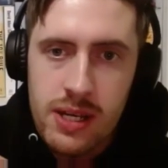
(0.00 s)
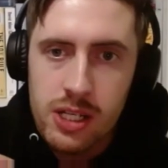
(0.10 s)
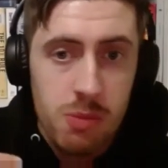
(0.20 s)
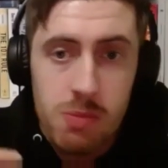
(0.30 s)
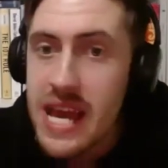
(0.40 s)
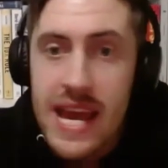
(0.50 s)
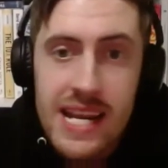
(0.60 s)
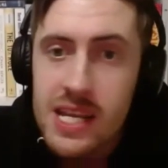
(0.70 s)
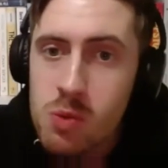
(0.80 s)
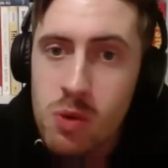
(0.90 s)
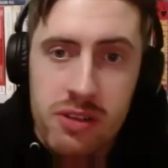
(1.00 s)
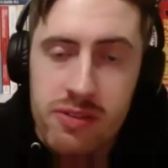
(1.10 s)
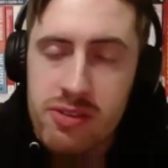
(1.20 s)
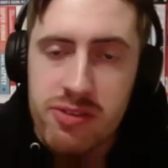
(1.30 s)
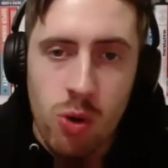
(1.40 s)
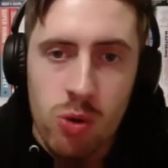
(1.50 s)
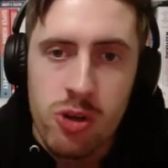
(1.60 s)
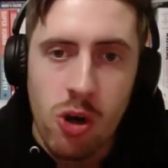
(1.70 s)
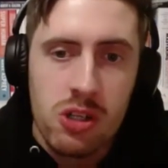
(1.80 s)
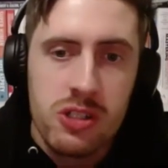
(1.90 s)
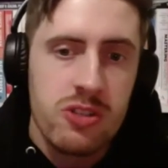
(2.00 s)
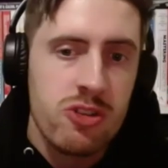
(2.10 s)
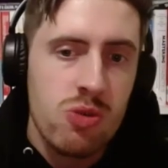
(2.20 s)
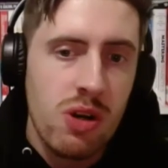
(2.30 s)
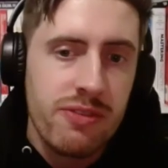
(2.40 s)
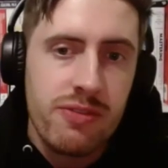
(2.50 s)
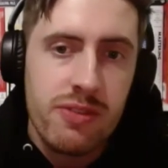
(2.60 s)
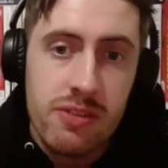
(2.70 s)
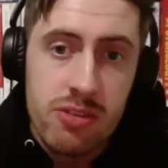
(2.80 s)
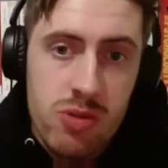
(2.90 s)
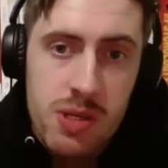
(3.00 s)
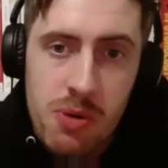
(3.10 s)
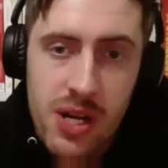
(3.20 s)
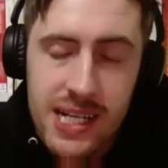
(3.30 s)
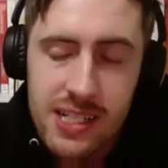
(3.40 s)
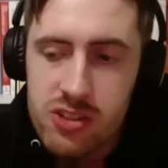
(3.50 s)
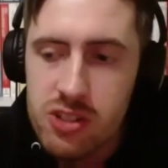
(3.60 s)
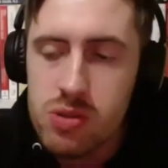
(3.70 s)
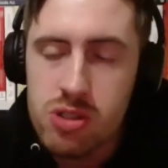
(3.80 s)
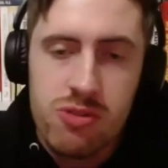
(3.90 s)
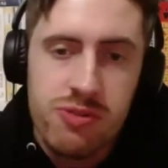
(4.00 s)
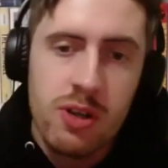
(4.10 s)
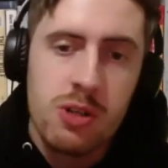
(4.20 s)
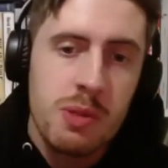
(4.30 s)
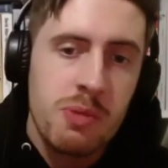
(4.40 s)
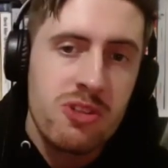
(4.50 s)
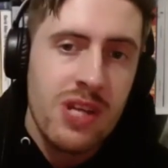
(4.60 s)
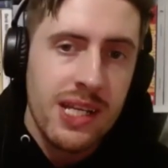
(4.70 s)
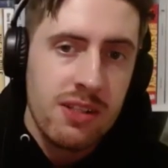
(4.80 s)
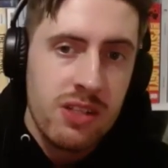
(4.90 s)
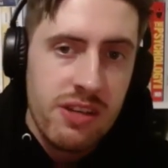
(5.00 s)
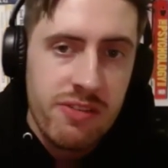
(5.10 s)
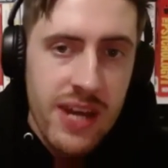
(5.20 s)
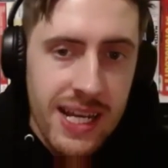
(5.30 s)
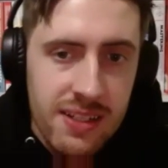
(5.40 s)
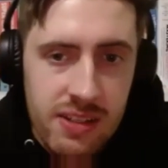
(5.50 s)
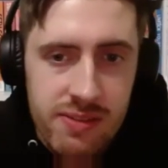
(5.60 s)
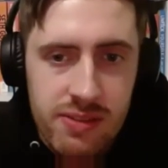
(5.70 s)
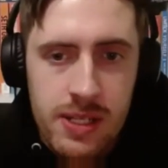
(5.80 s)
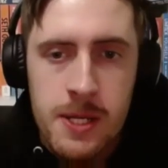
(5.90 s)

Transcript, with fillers: Could be any one of the Four Doctors. Do you have three practices which you found to be particularly effective?